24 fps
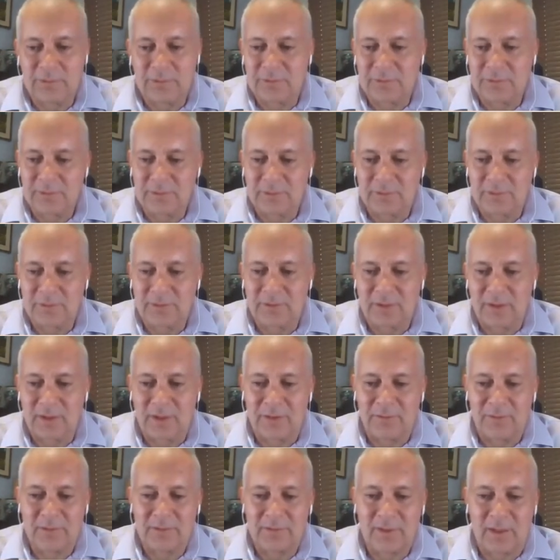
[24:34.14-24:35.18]
which is kind
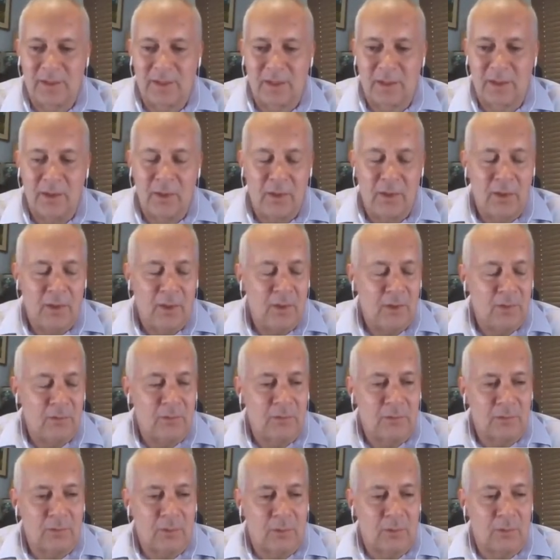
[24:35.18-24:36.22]
of exciting.
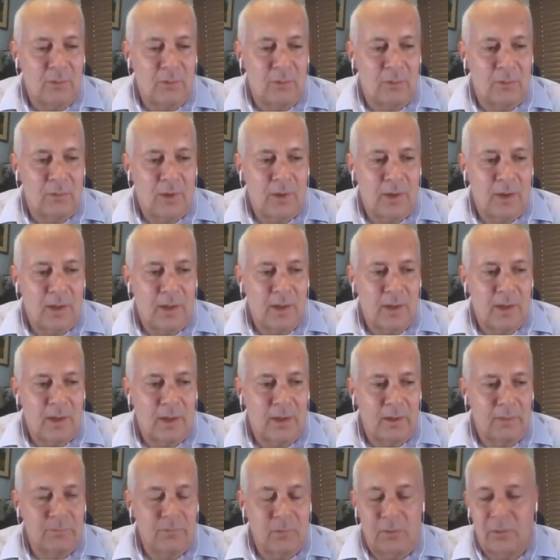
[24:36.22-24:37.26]
So,
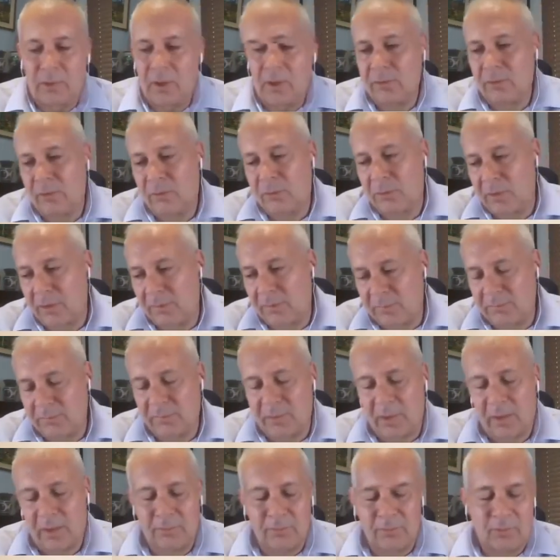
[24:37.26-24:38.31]
125th
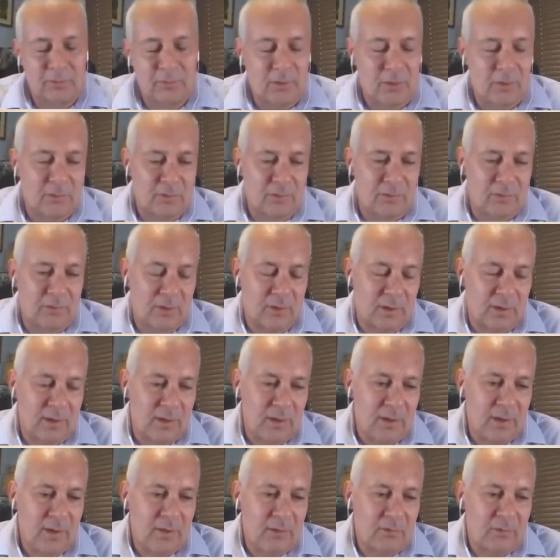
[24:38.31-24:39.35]
anniversary, I should say.
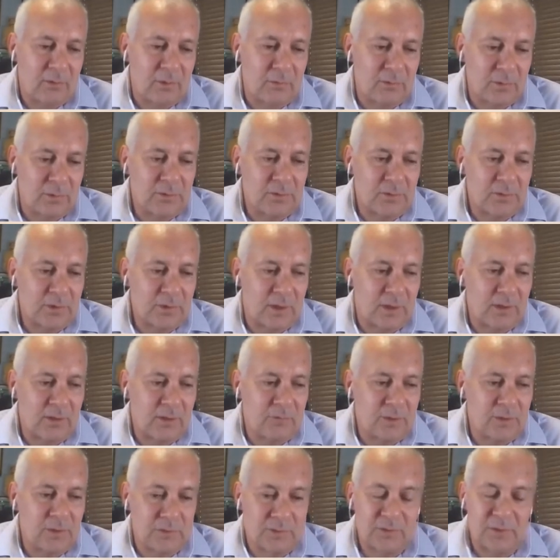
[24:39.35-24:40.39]
So, which
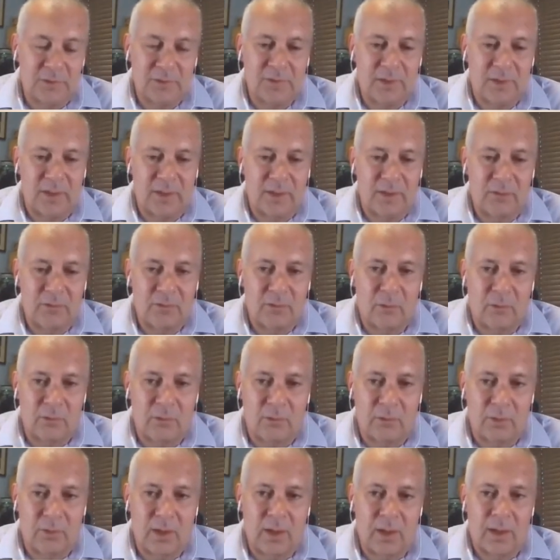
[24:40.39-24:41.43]
is exciting.
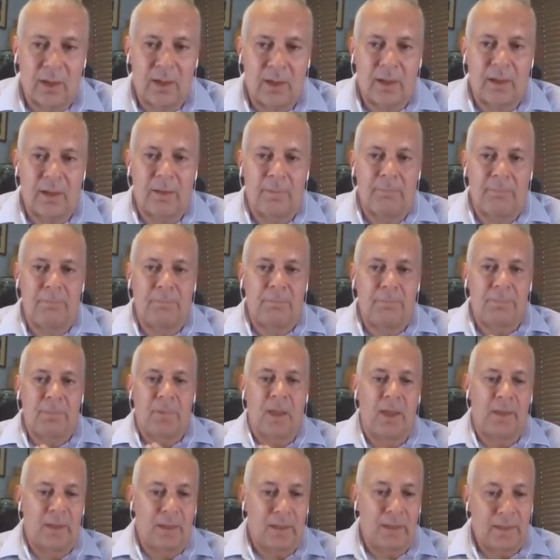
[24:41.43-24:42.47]
So,
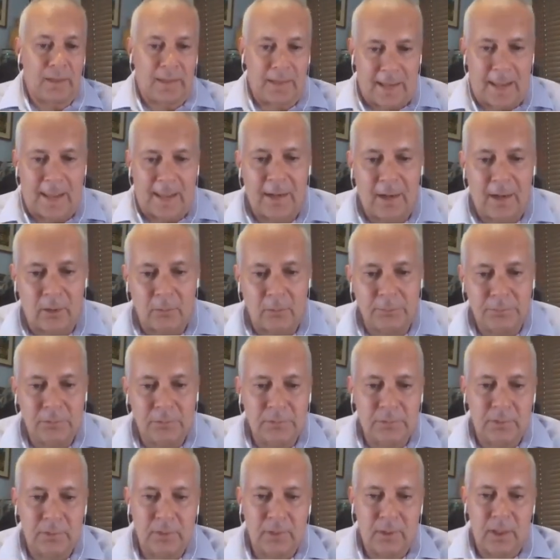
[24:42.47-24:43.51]
I think that helps.
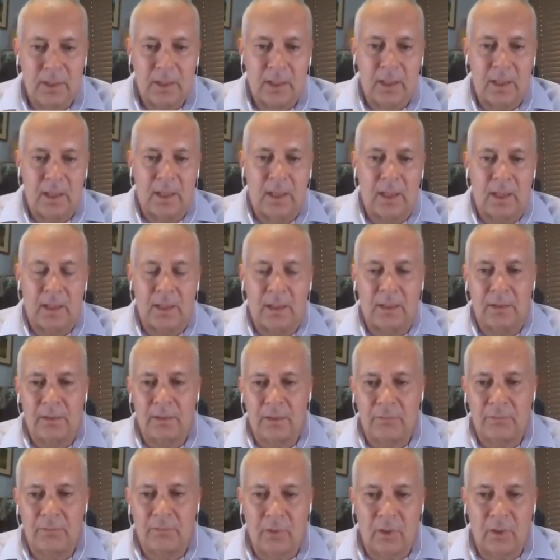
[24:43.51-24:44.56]
Mm-hmm.
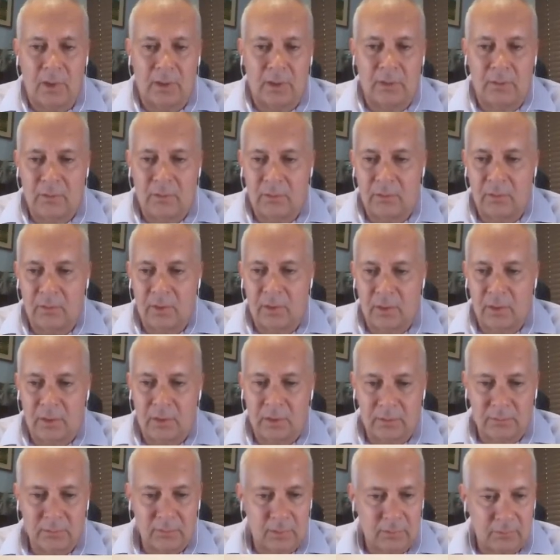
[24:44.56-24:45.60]
They've
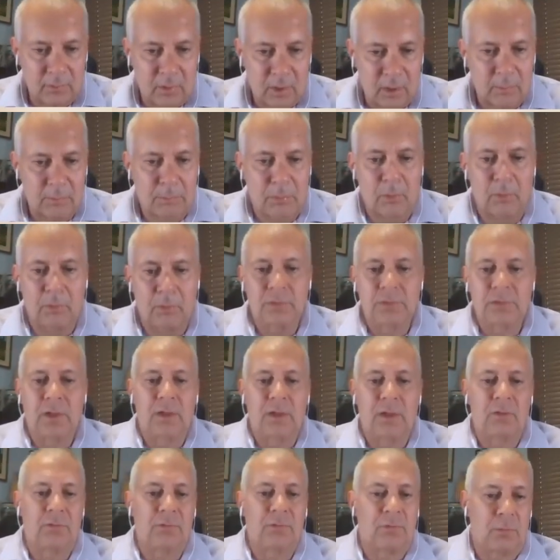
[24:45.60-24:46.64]
got a
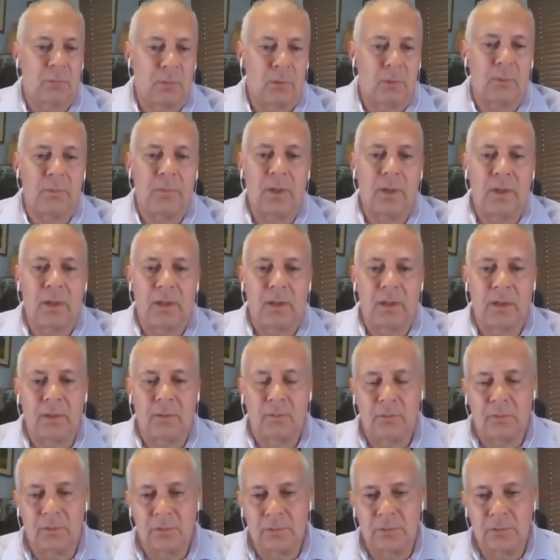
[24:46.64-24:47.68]
process for
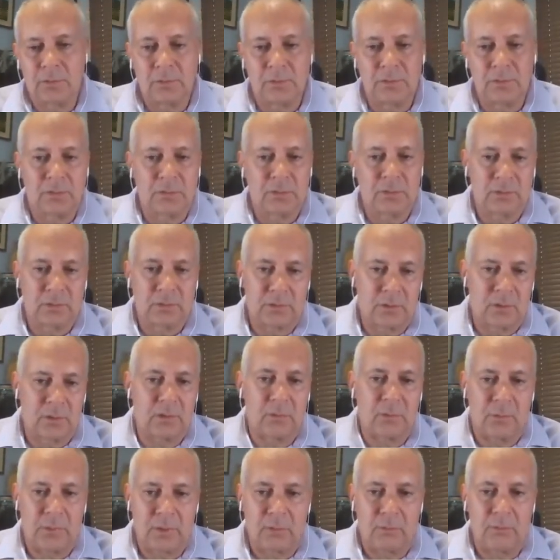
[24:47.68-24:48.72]
permitting, which is
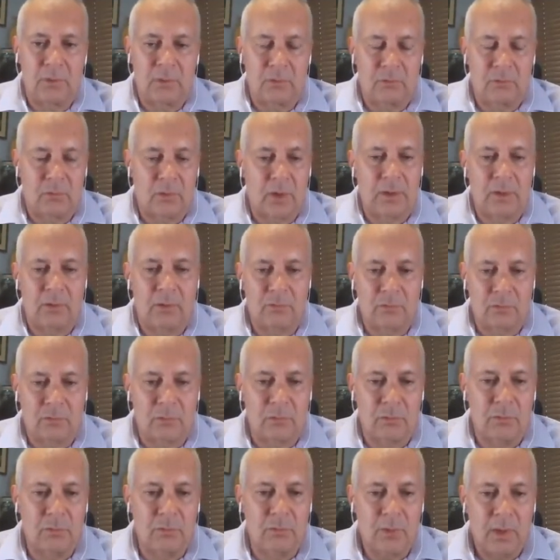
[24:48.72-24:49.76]
been tried and
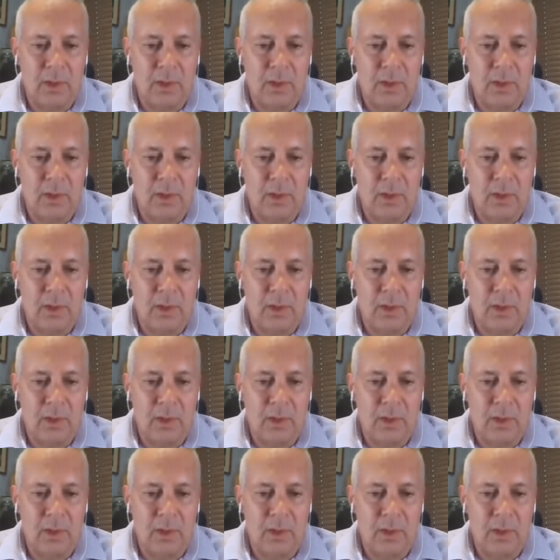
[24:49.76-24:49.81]
true.